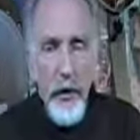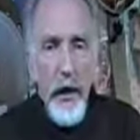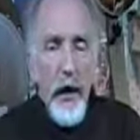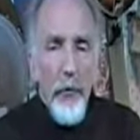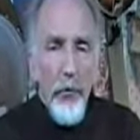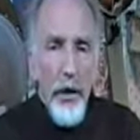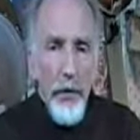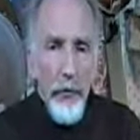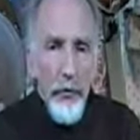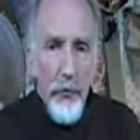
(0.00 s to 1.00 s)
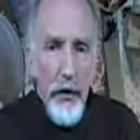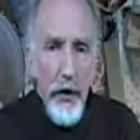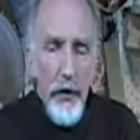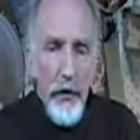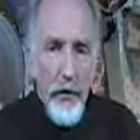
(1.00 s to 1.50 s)
Now I'm playing with a
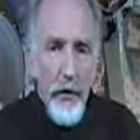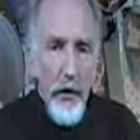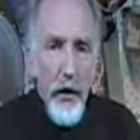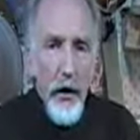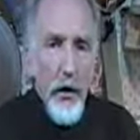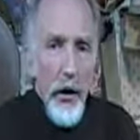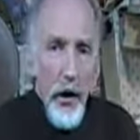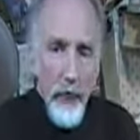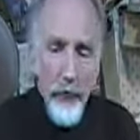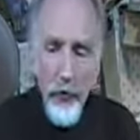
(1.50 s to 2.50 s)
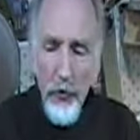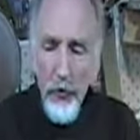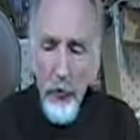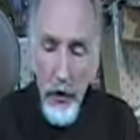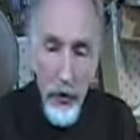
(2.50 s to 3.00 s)
pick. A lot of you
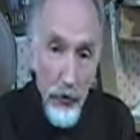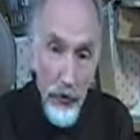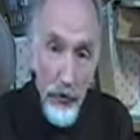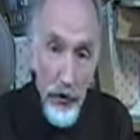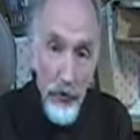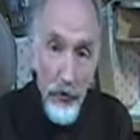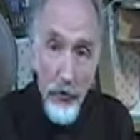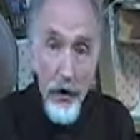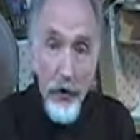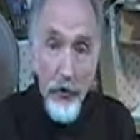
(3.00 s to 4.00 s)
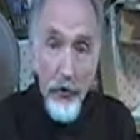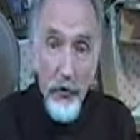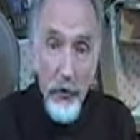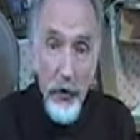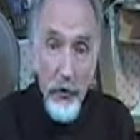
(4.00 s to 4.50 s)
may use picks already, or you
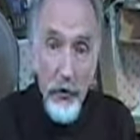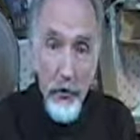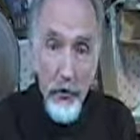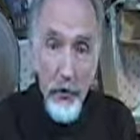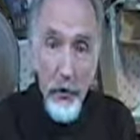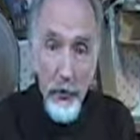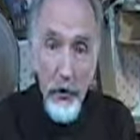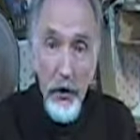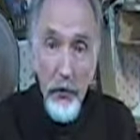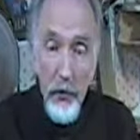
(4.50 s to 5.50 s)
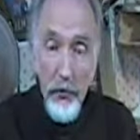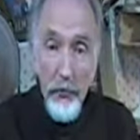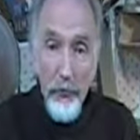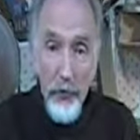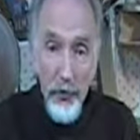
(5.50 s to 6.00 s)
may be learning about what
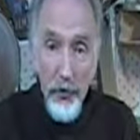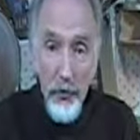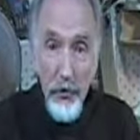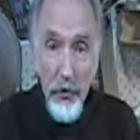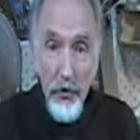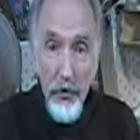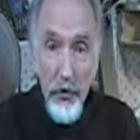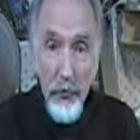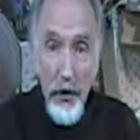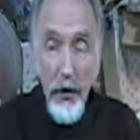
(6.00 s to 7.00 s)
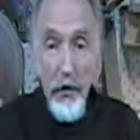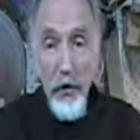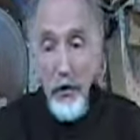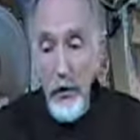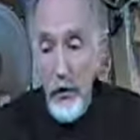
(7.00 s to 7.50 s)
using a pick is all about.
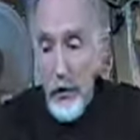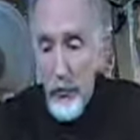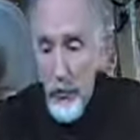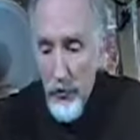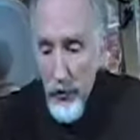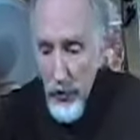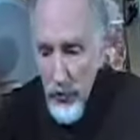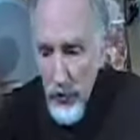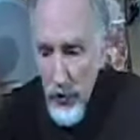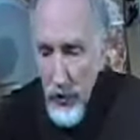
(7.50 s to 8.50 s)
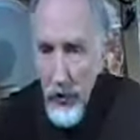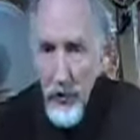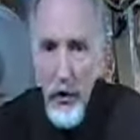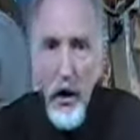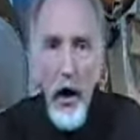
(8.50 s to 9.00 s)
But essentially,
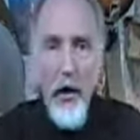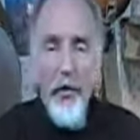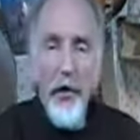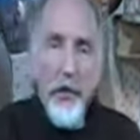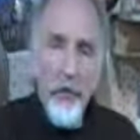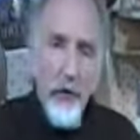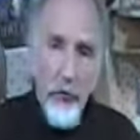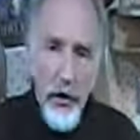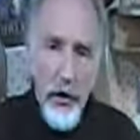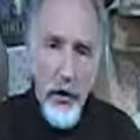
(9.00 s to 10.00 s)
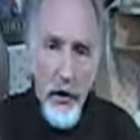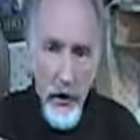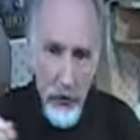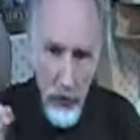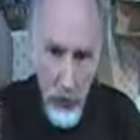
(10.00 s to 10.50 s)
I think of a pick
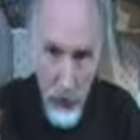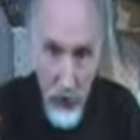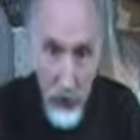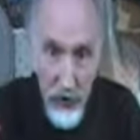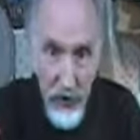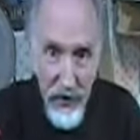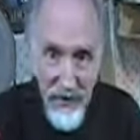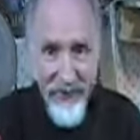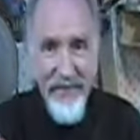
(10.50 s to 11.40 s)
as a little drumstick.